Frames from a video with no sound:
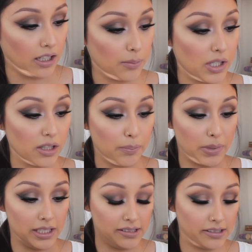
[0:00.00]
I'm not the
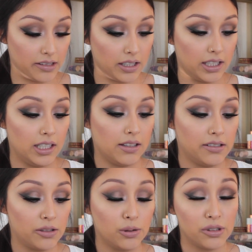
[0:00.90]
best at
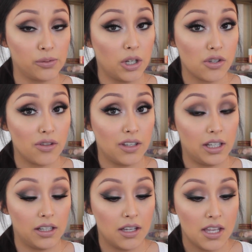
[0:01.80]
this whole swatch
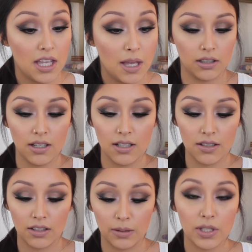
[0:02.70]
thing,
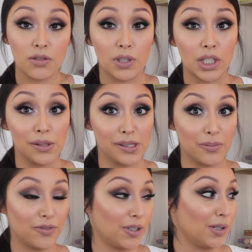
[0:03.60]
so let me do a
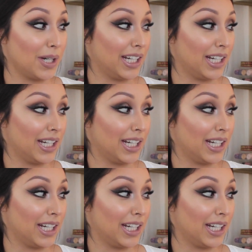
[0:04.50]
close-up for you